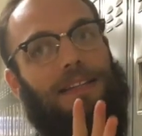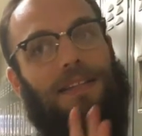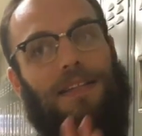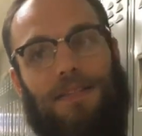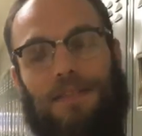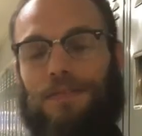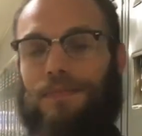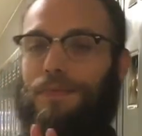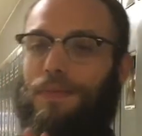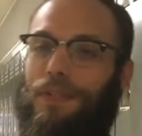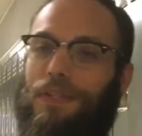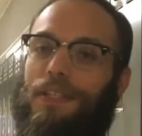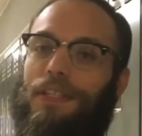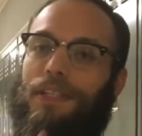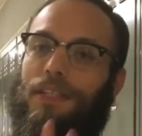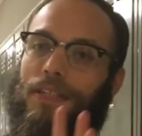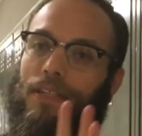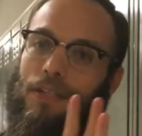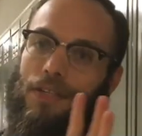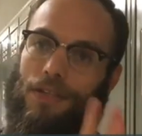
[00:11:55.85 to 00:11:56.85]
doesn't
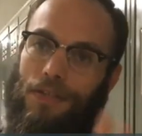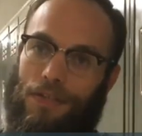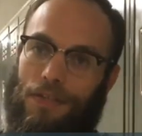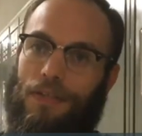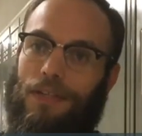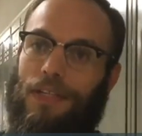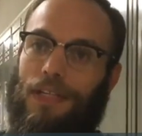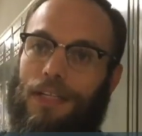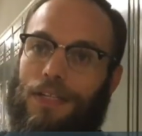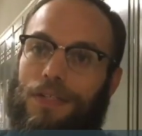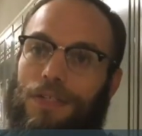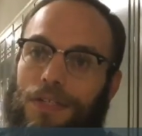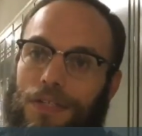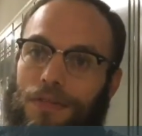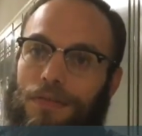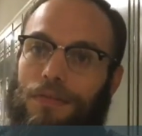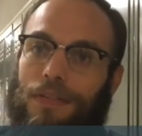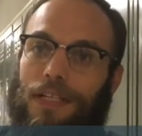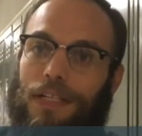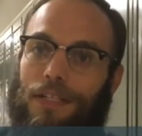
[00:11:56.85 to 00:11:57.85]
really cure the
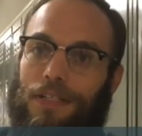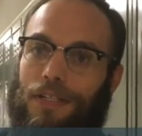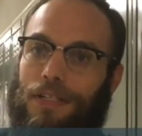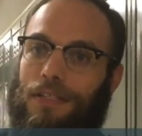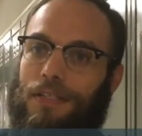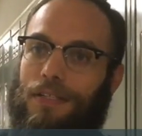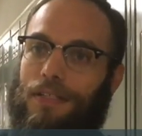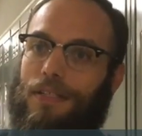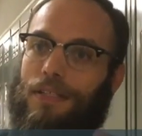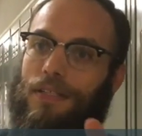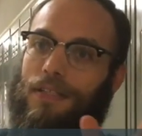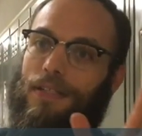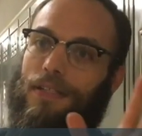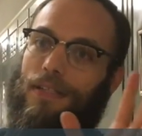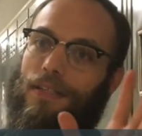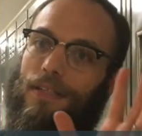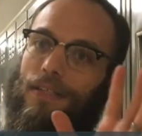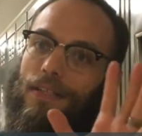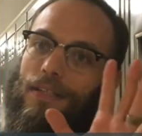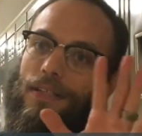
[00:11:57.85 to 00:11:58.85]
issue. It just
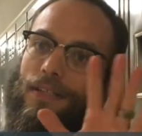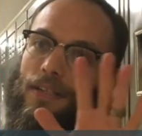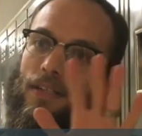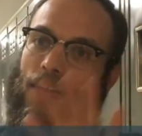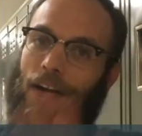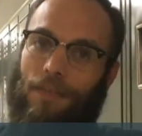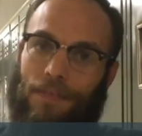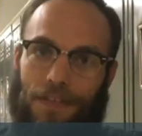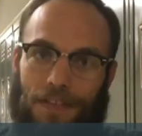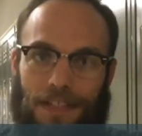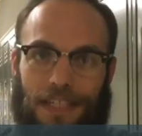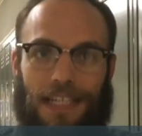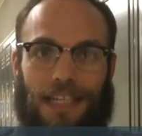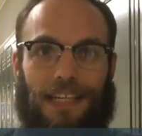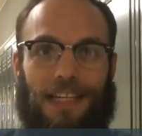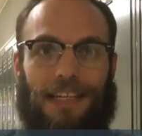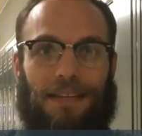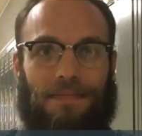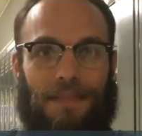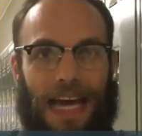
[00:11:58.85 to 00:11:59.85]
covers
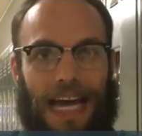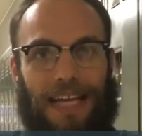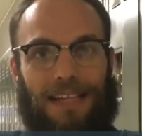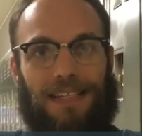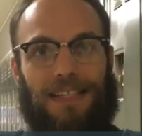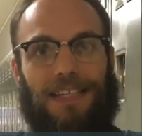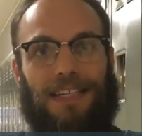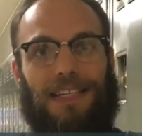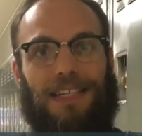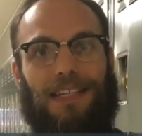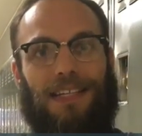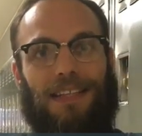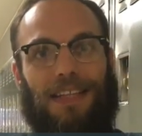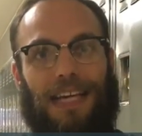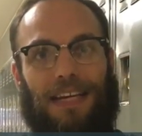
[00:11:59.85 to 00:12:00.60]
it and masks it and